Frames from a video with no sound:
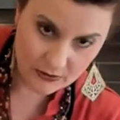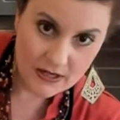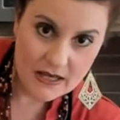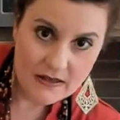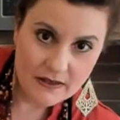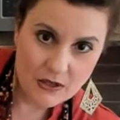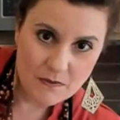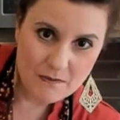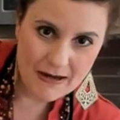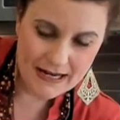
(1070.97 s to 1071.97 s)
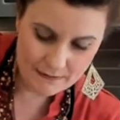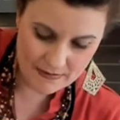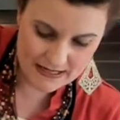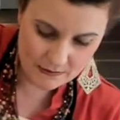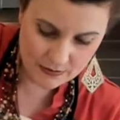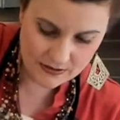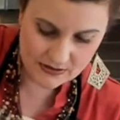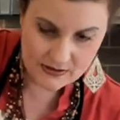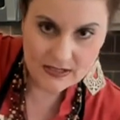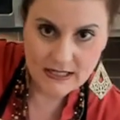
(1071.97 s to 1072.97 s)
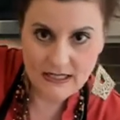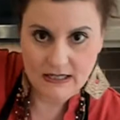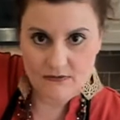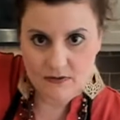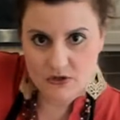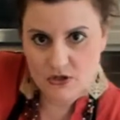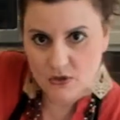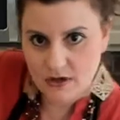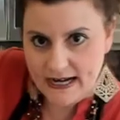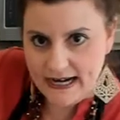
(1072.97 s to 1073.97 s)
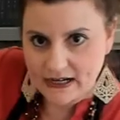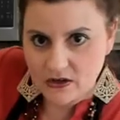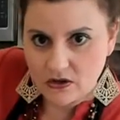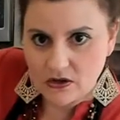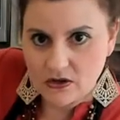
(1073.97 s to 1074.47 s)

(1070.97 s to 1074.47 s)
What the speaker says: that you might be able to see from your angle.